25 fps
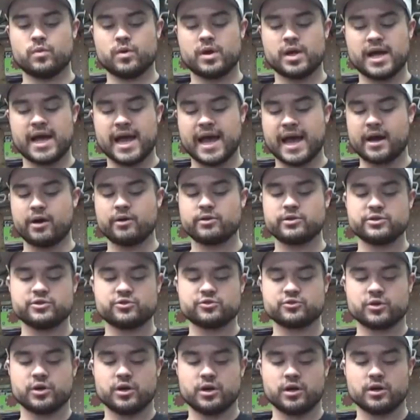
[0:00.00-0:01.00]
how to
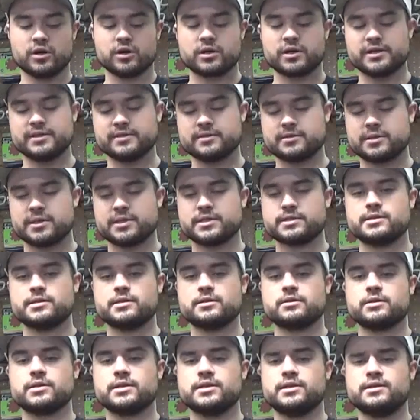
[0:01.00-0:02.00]
draw
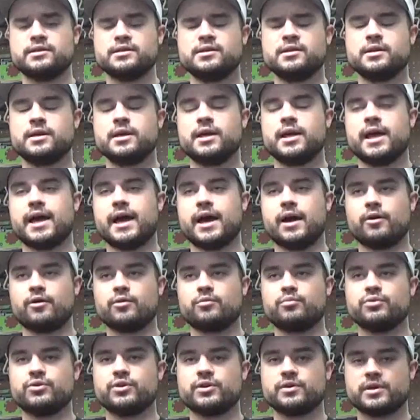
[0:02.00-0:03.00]
consistently, how to
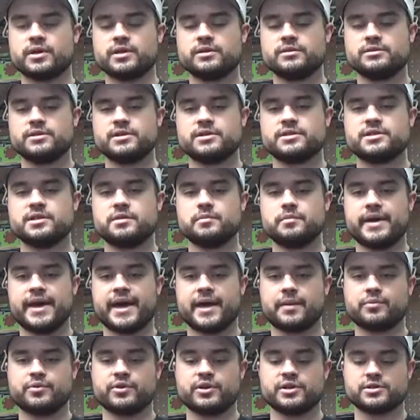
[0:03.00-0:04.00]
put consistent
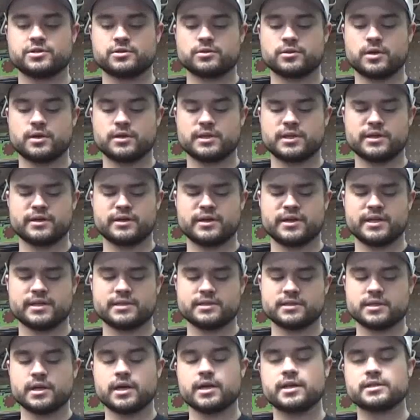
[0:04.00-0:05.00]
back pressure on there. It's
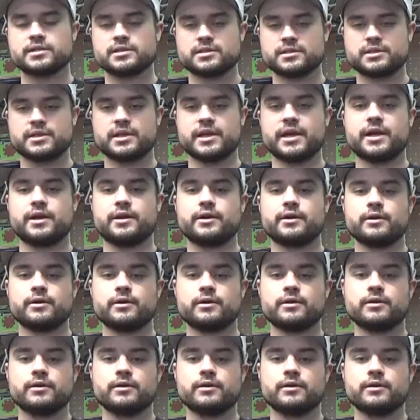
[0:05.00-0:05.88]
going to scare